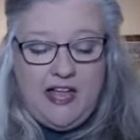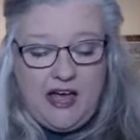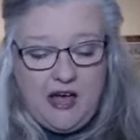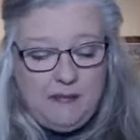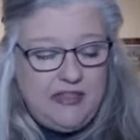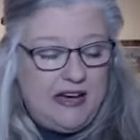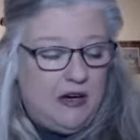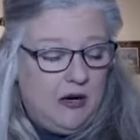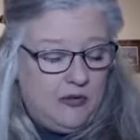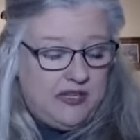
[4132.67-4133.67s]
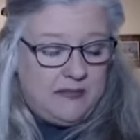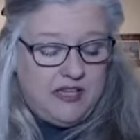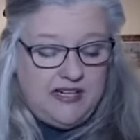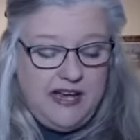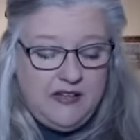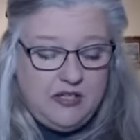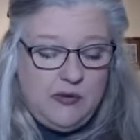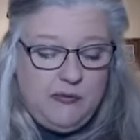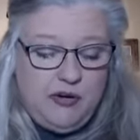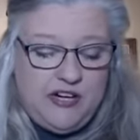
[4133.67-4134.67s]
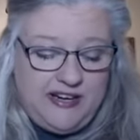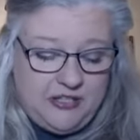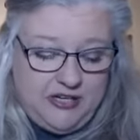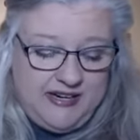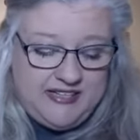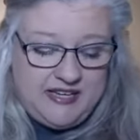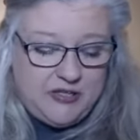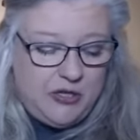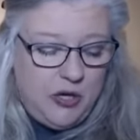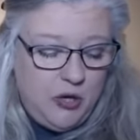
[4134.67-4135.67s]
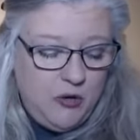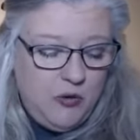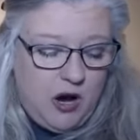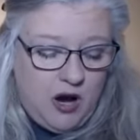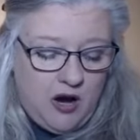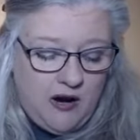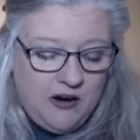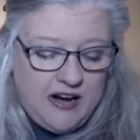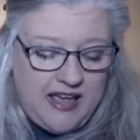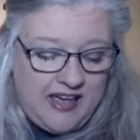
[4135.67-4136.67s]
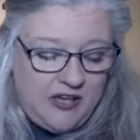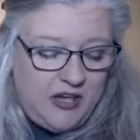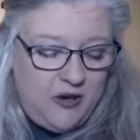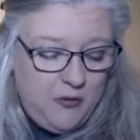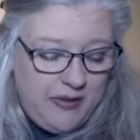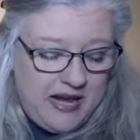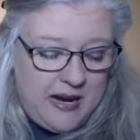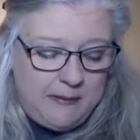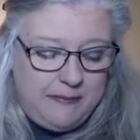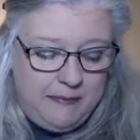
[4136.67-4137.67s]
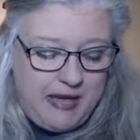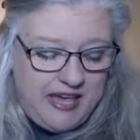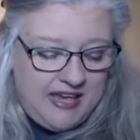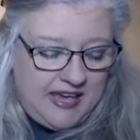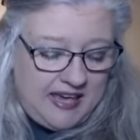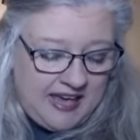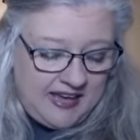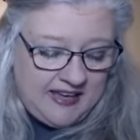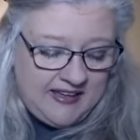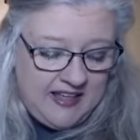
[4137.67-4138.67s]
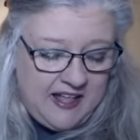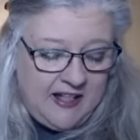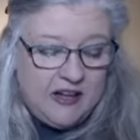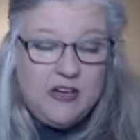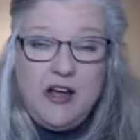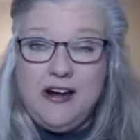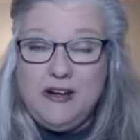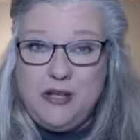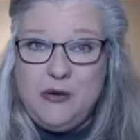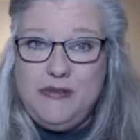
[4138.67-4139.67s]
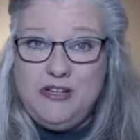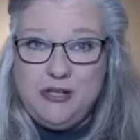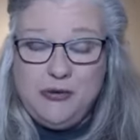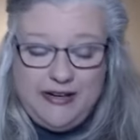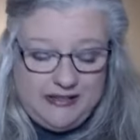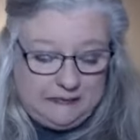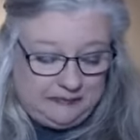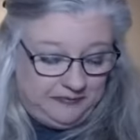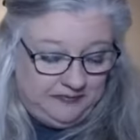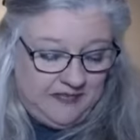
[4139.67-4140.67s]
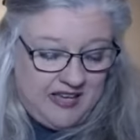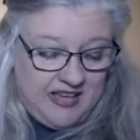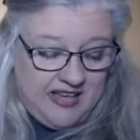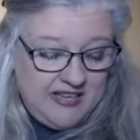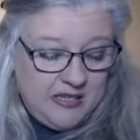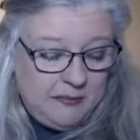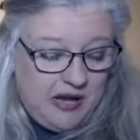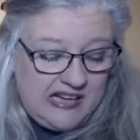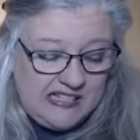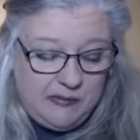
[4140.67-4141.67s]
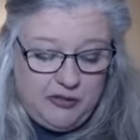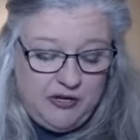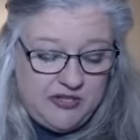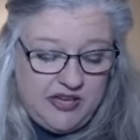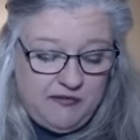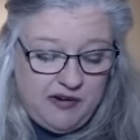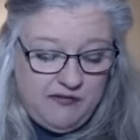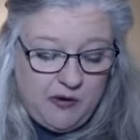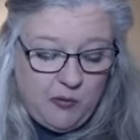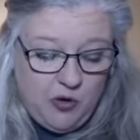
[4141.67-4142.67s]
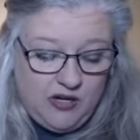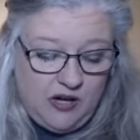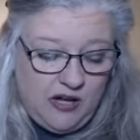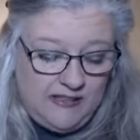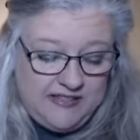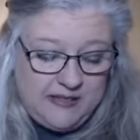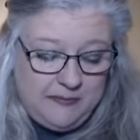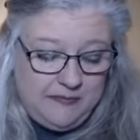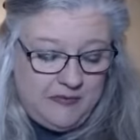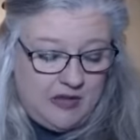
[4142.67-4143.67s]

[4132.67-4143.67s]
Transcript: Uh, but that card was upside down. So in protection, it says, You are a human being, not a human doing. Is it possible you're suffering from workaholism?